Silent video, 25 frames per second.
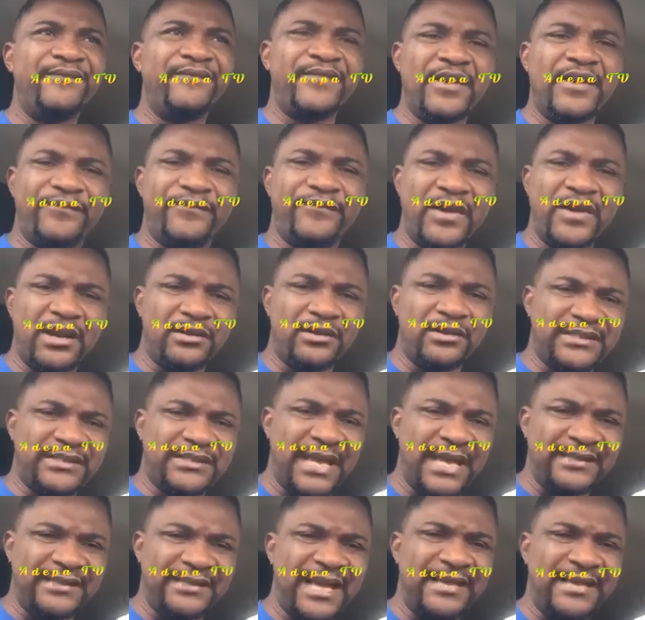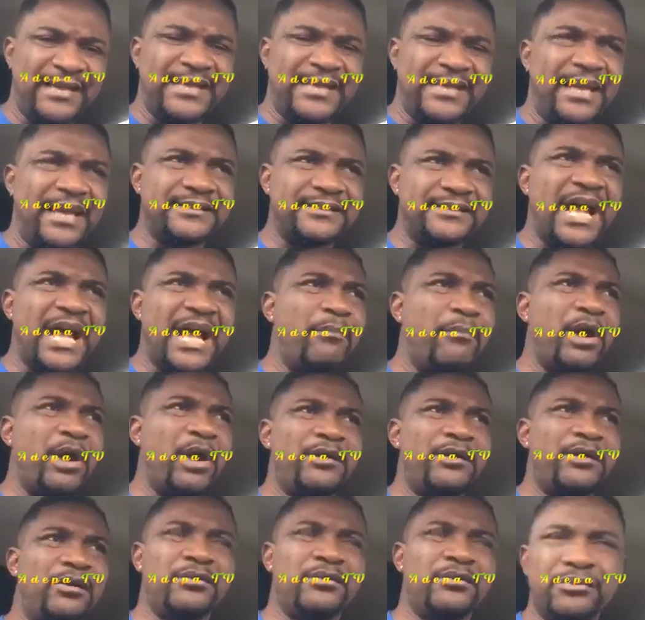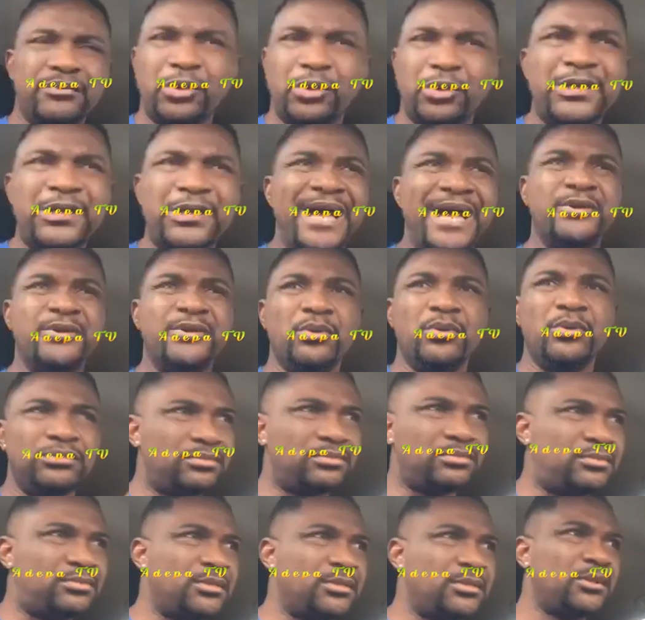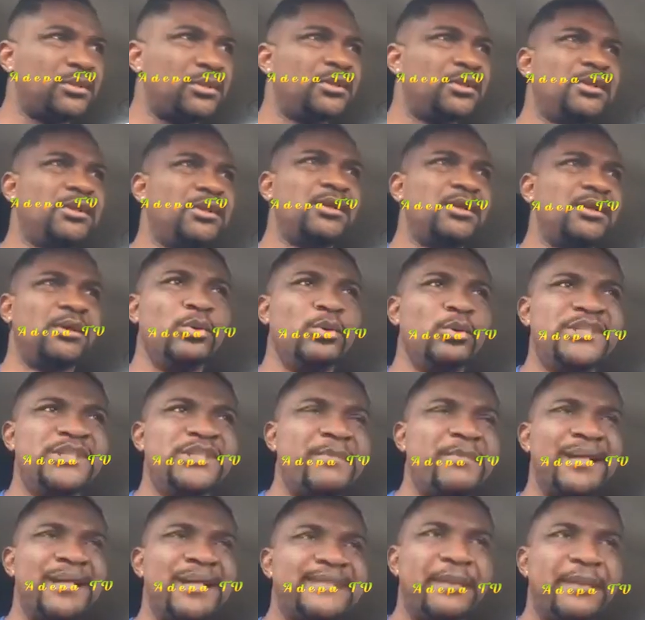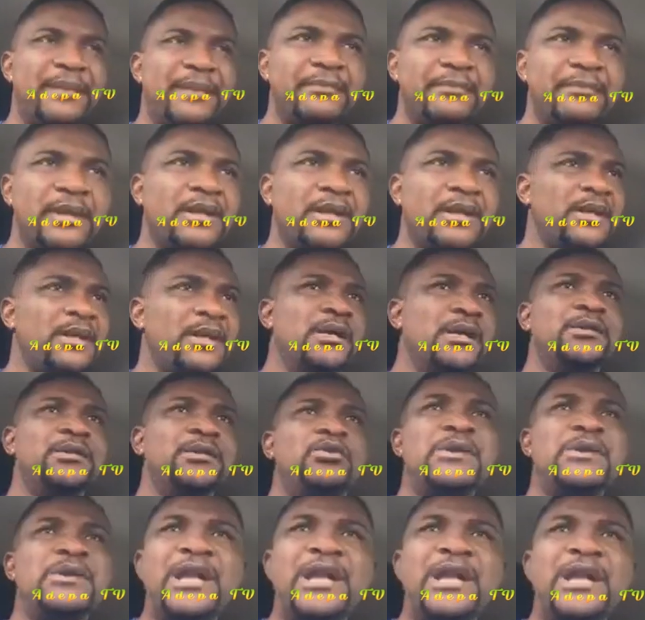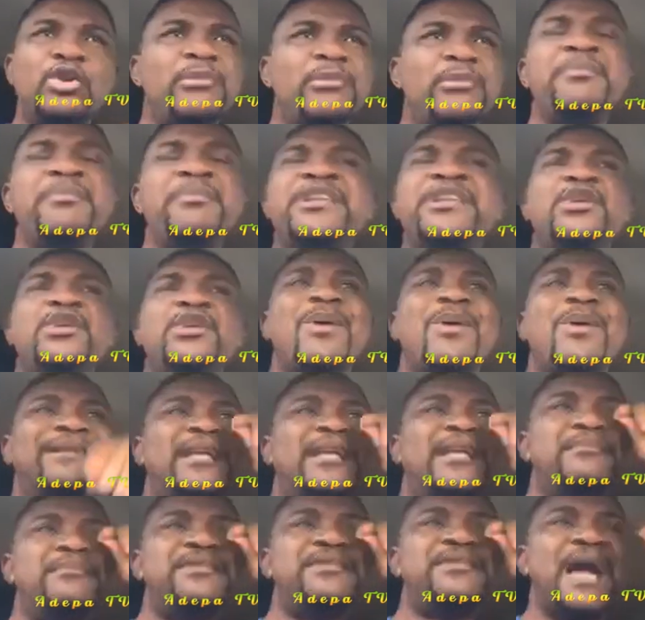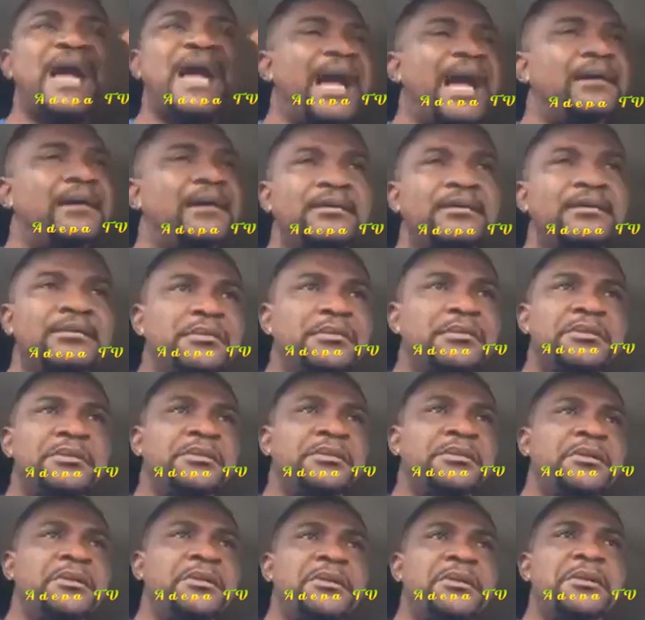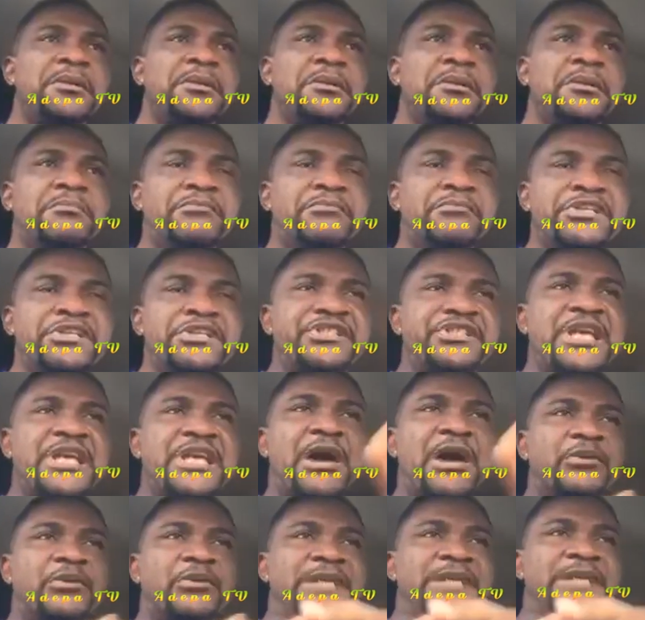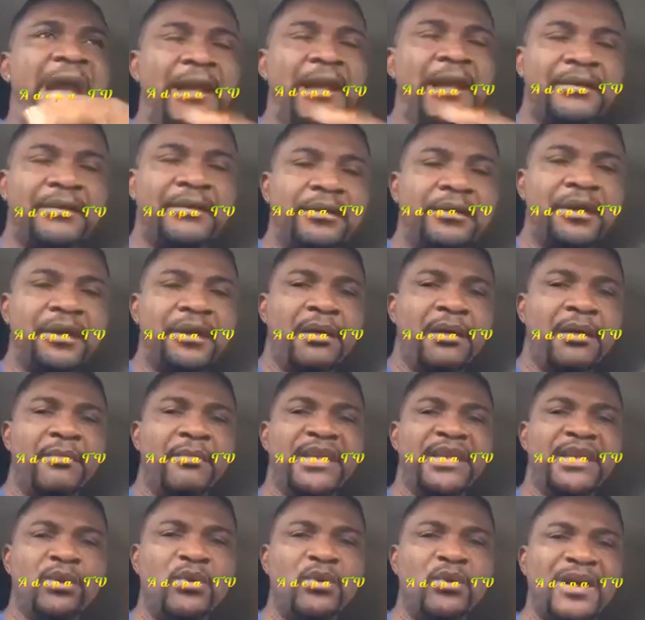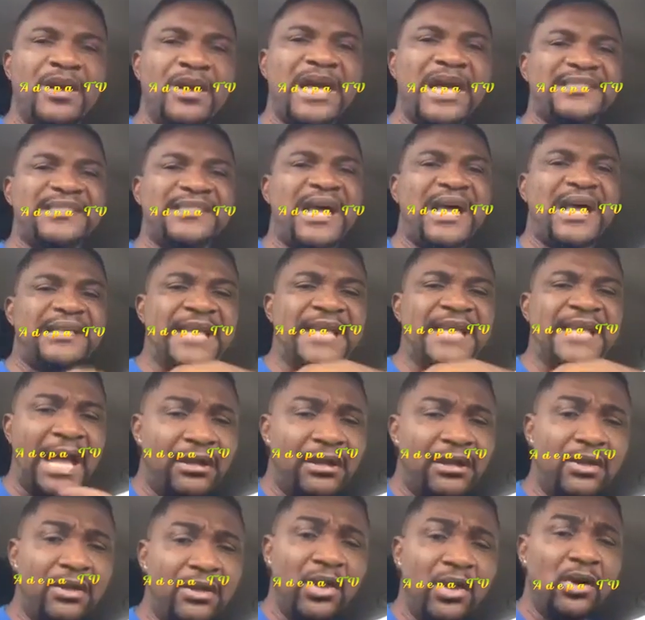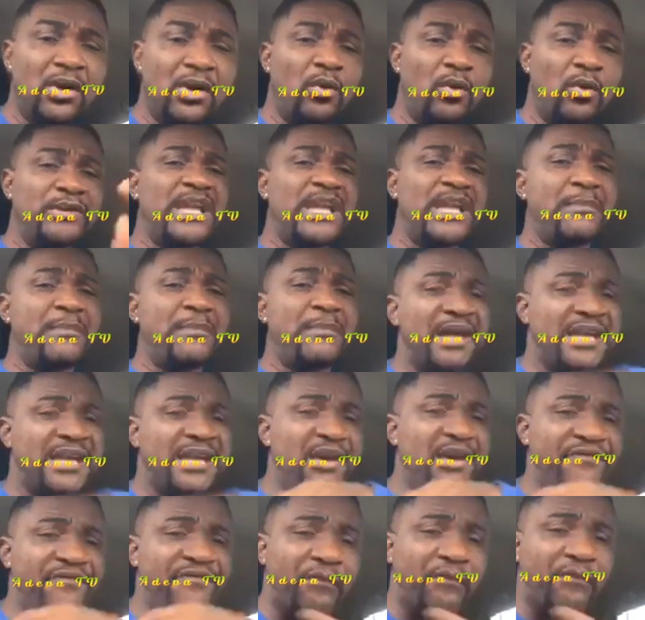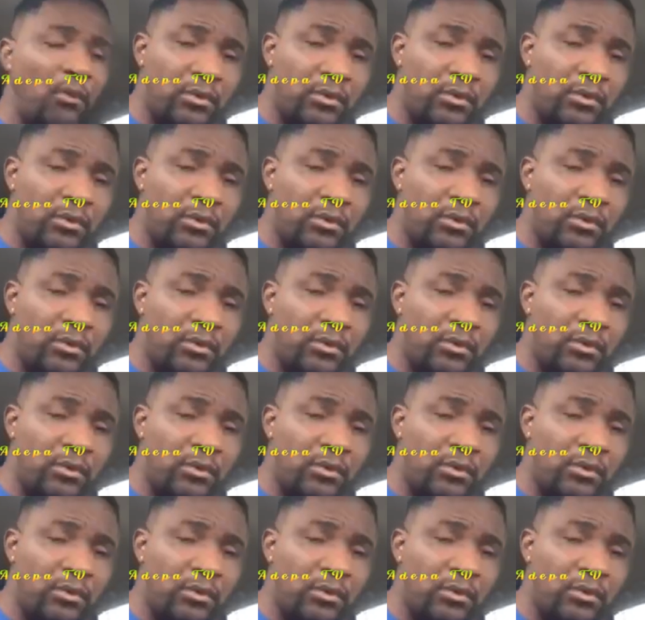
friend saying then is a boy no tornado or dimatem. Tornado mean do atem da. Michelle da. Mene won casa da. Onya madam fo.